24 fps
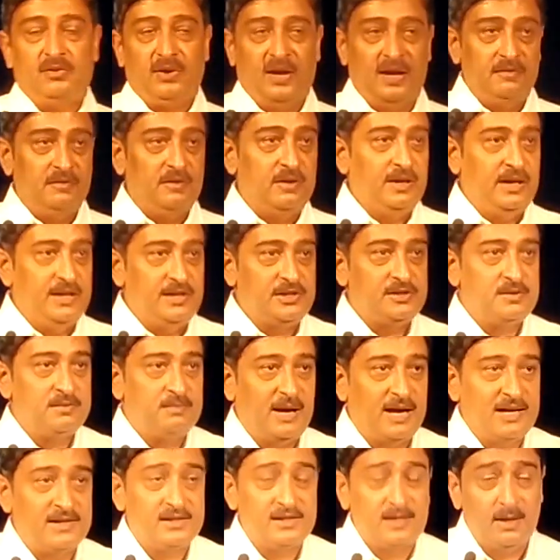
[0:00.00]
driver needs
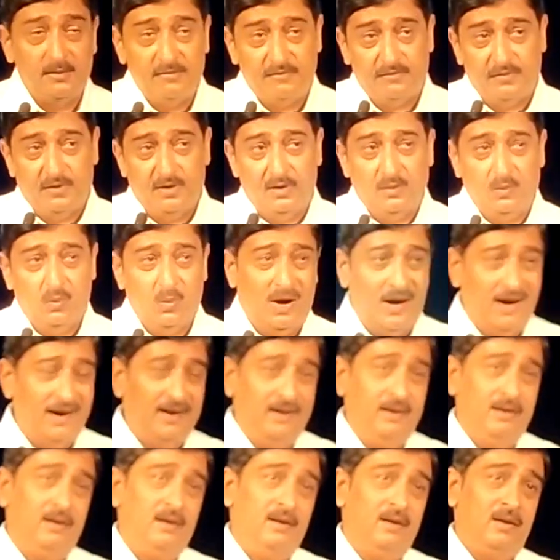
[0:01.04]
MaXX comfort.
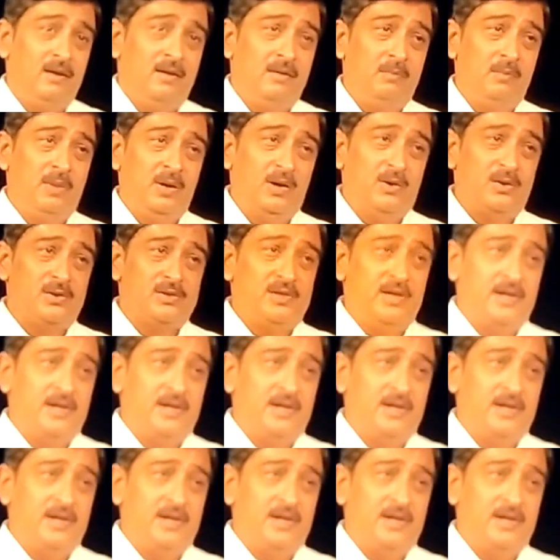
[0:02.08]
Why? Because